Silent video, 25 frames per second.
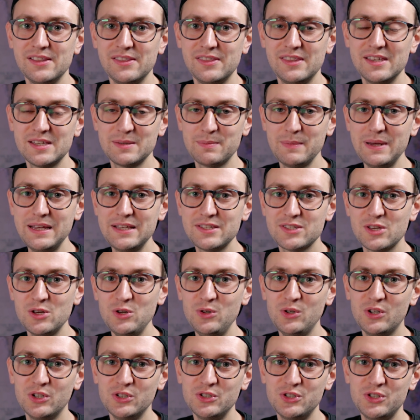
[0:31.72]
This means that
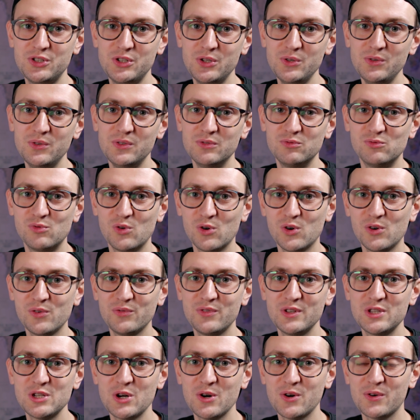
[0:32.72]
you can shoot RAW
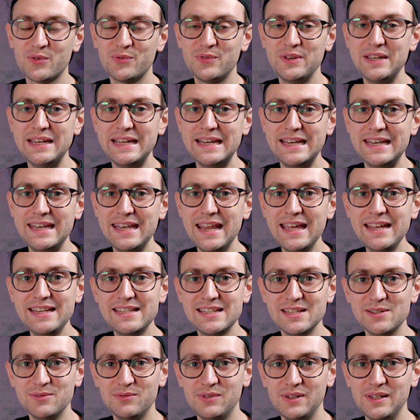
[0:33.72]
photography
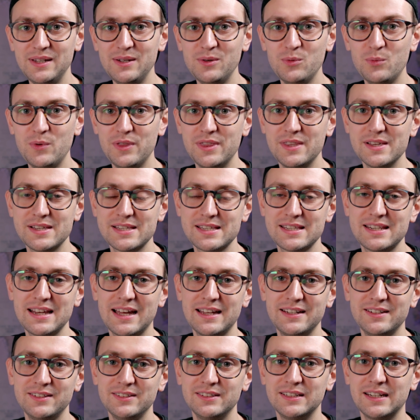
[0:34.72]
natively with the
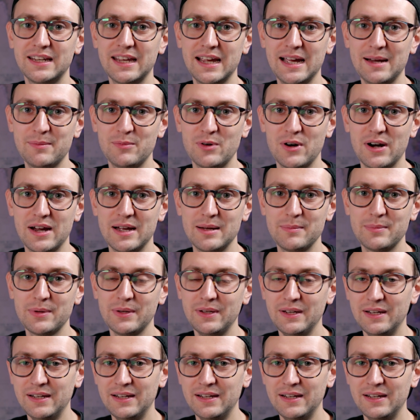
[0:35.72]
standard camera app.